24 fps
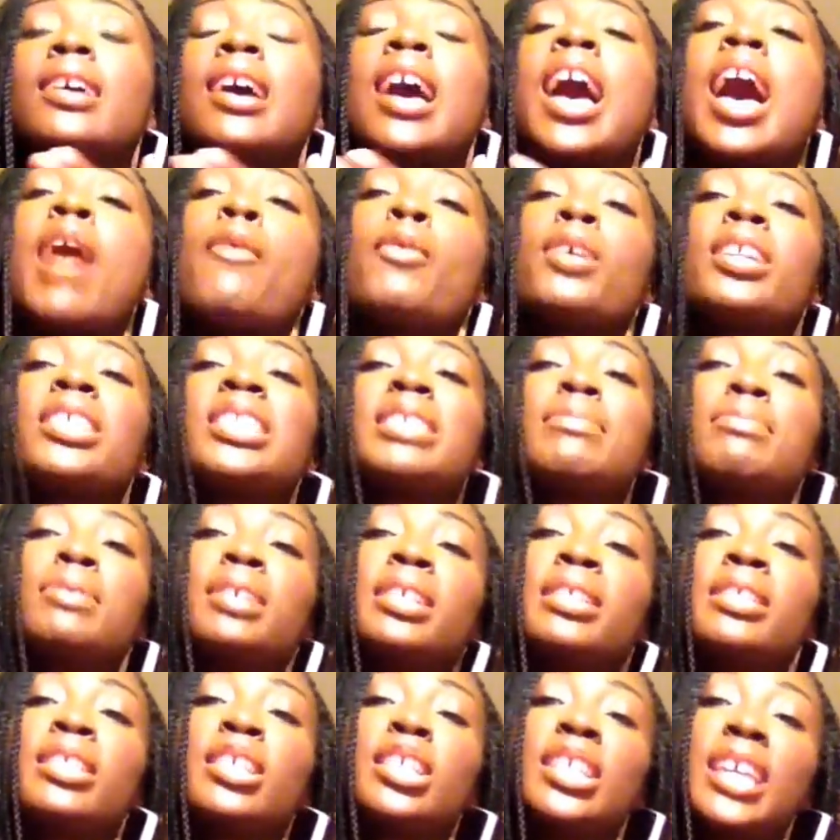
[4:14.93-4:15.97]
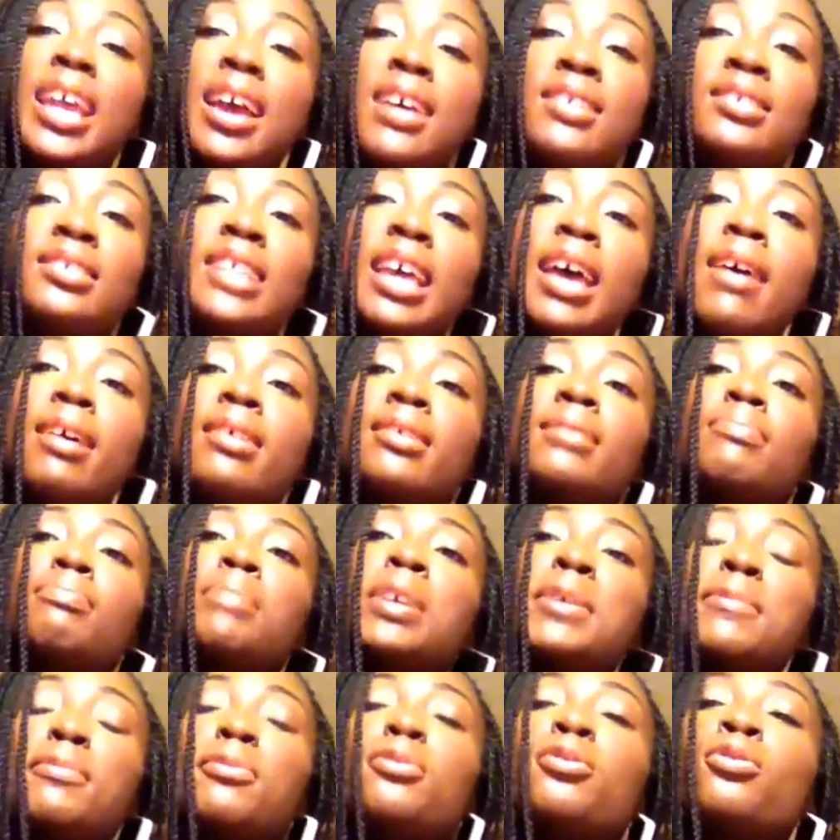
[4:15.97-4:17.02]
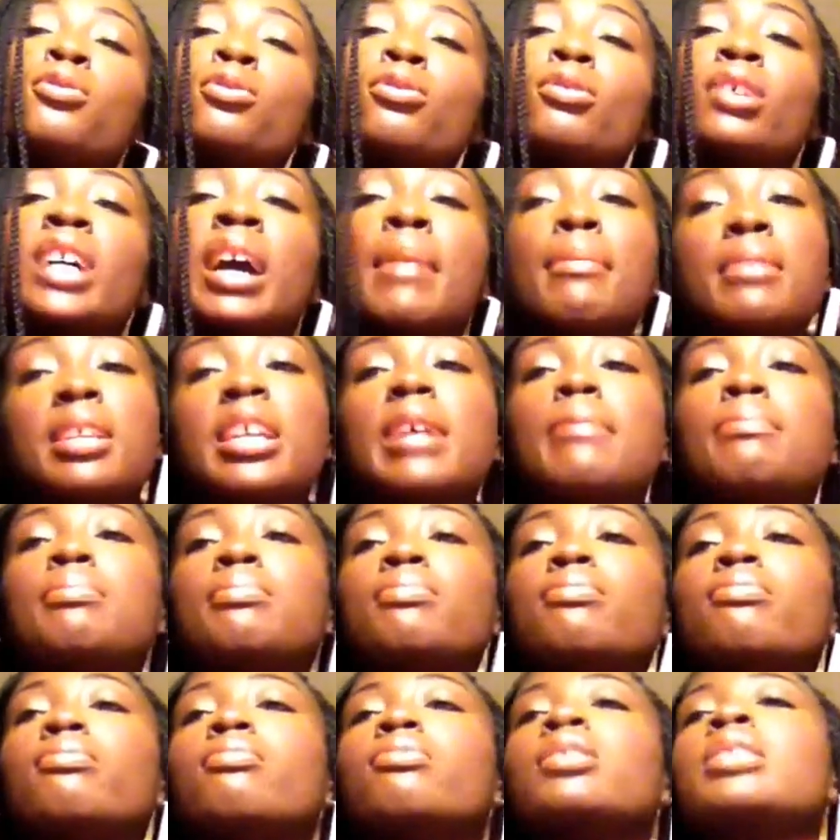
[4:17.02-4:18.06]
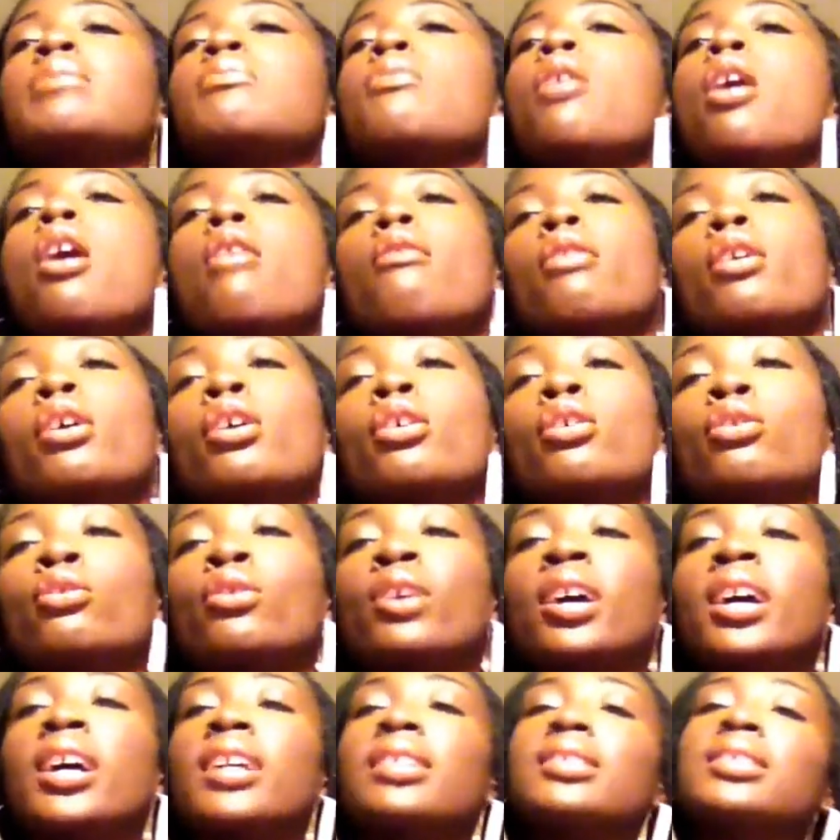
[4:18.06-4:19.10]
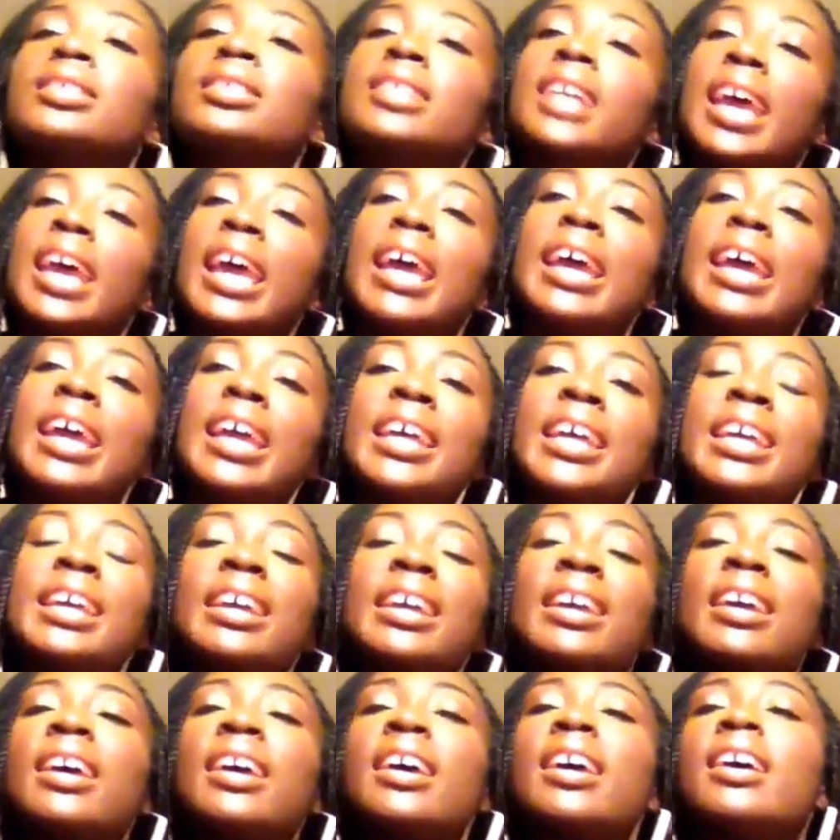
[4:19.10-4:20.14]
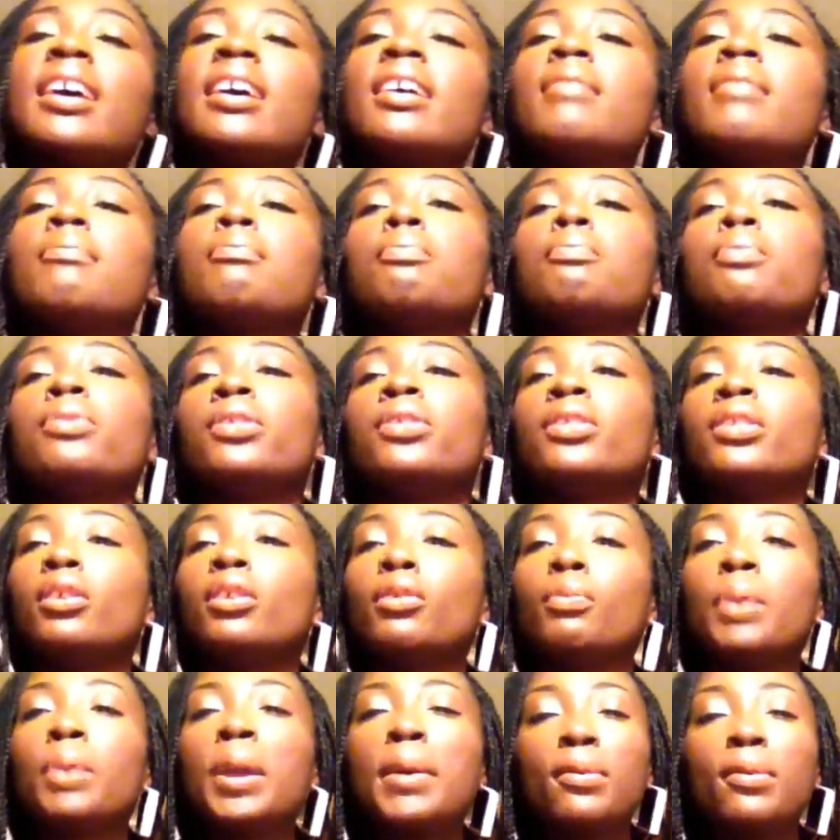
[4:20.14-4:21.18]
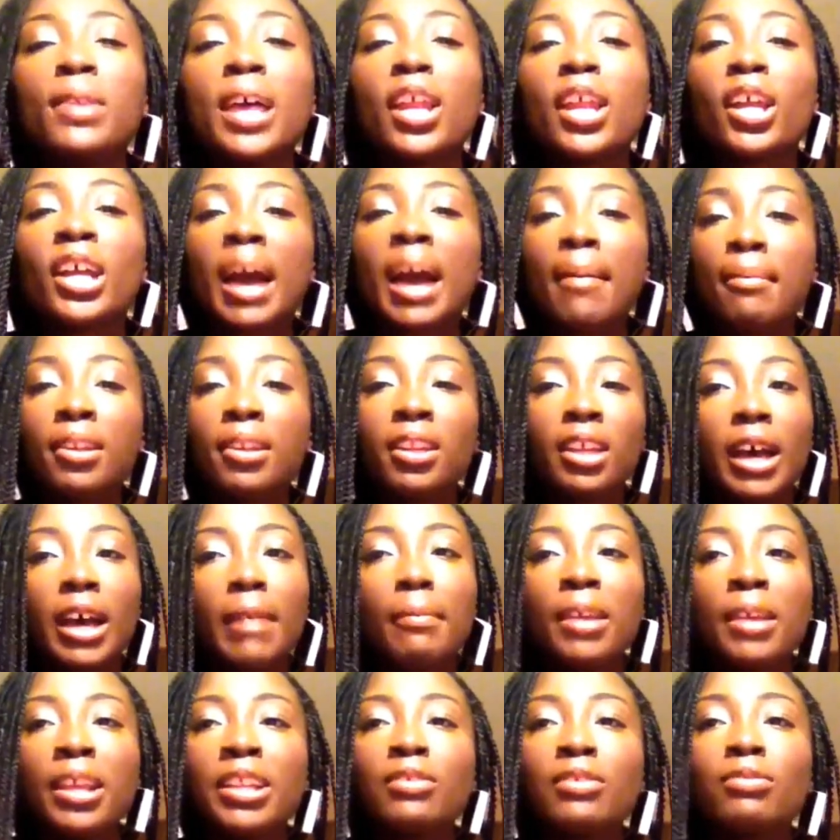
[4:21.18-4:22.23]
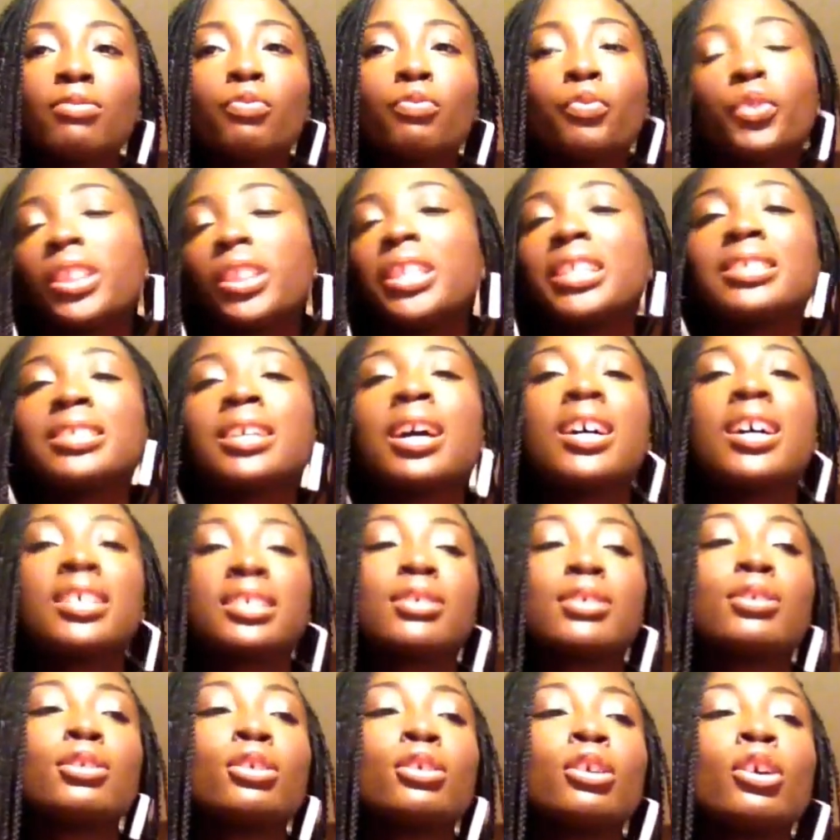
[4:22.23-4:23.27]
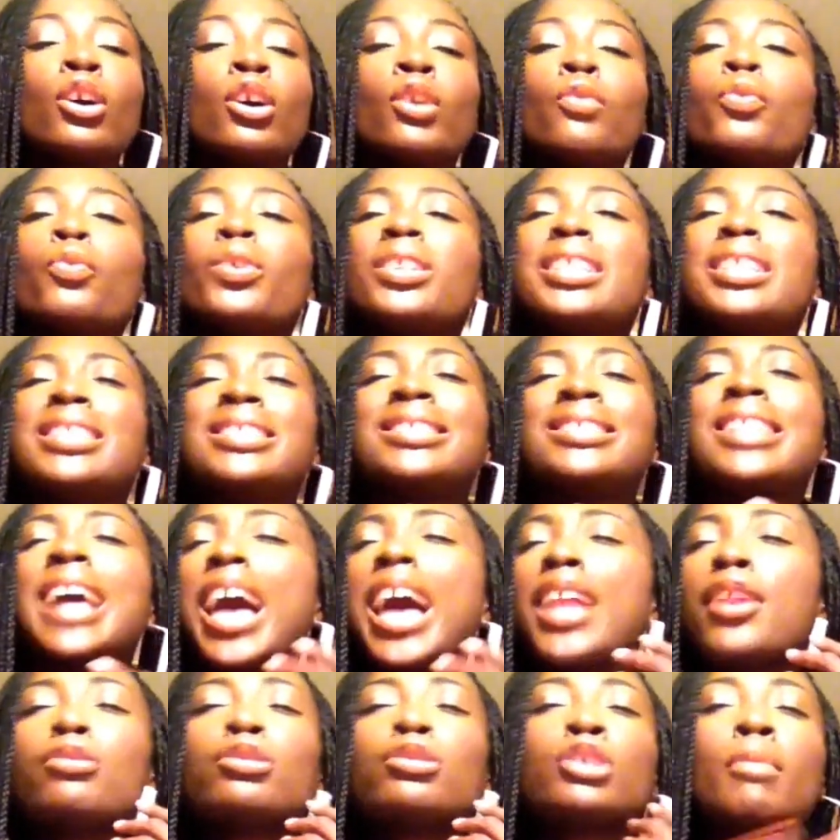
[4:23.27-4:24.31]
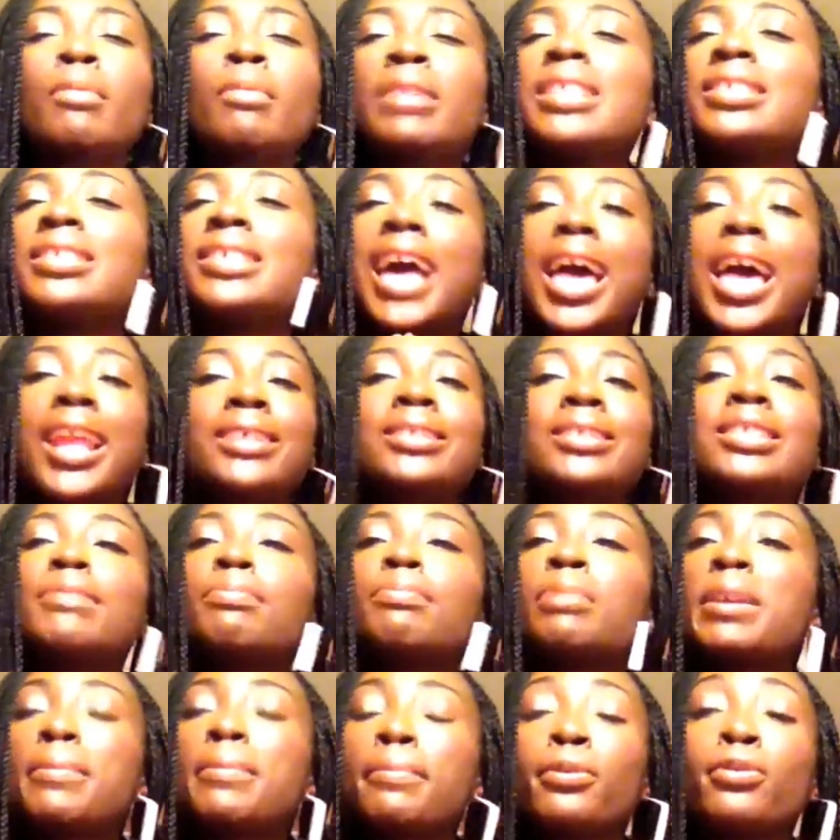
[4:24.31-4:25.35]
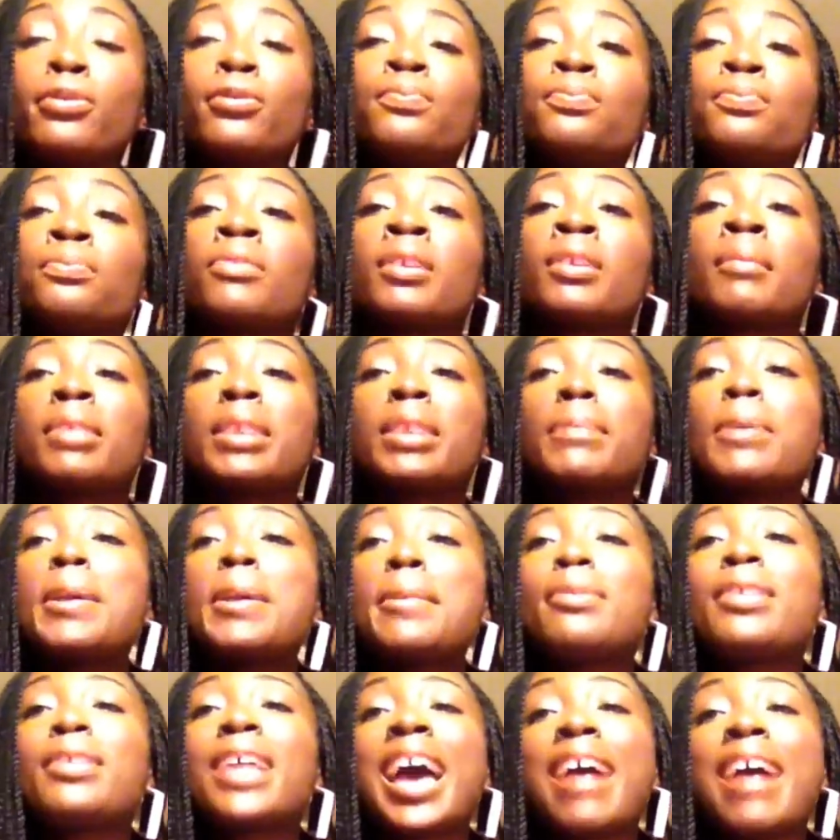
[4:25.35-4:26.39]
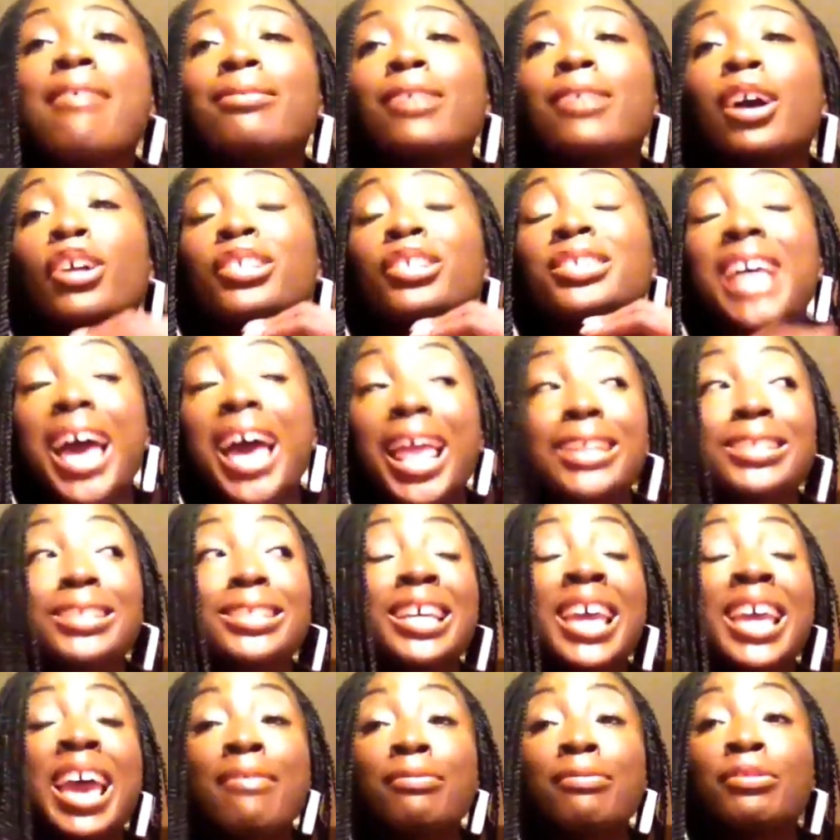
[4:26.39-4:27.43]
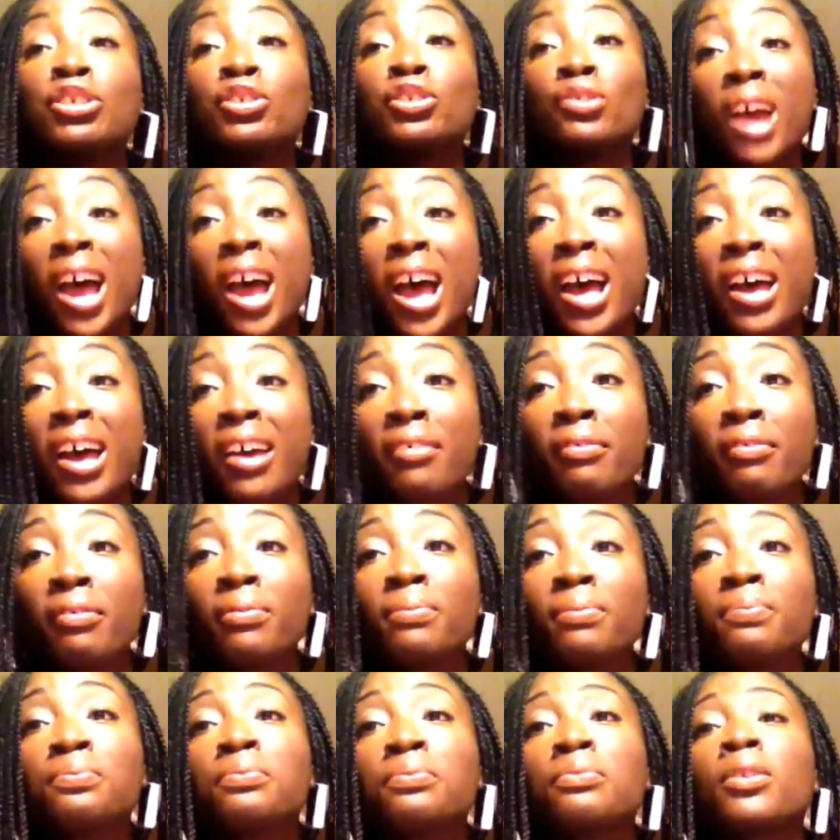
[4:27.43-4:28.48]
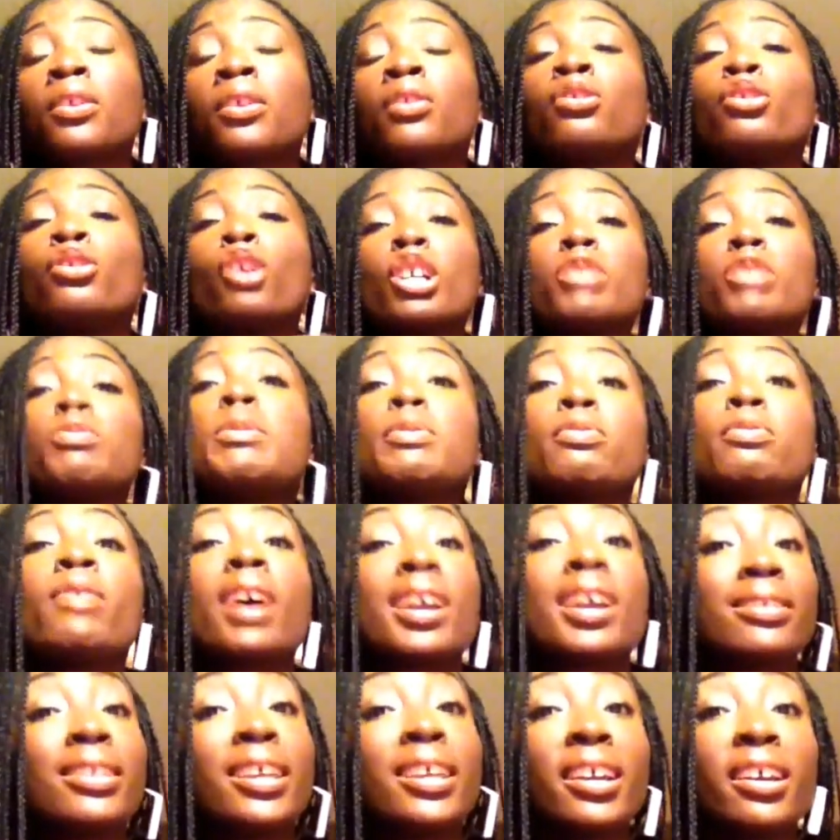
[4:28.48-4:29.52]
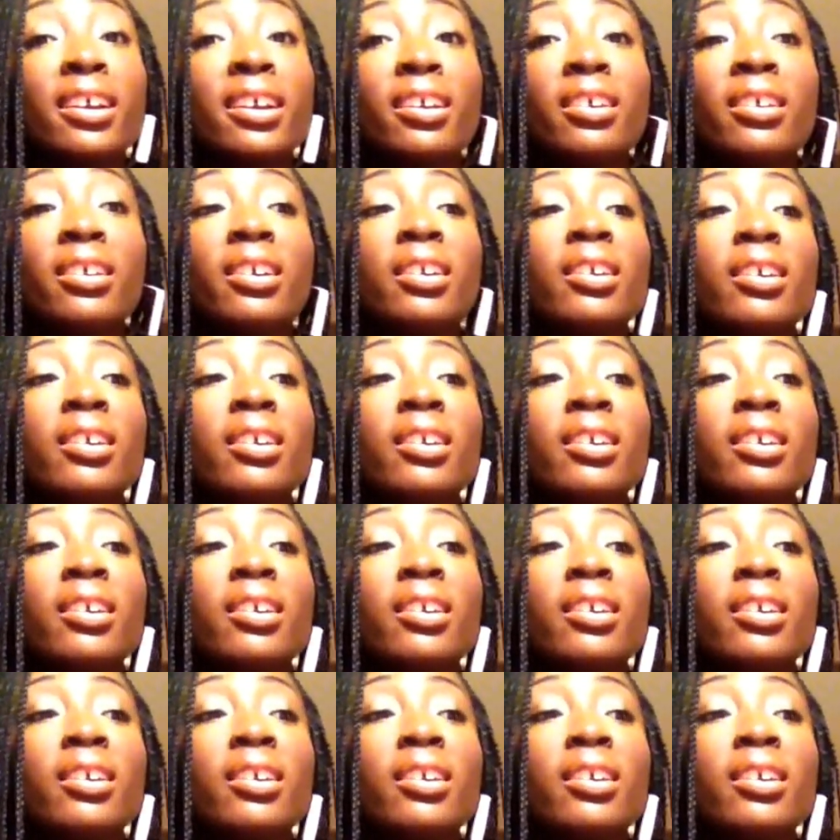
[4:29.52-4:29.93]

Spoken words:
I wanted to be the yes that people coming up tomorrow, today, people that are coming up and with this hustle or with these, I know so many talented people, but the people that are talented and have the drive, those people right there,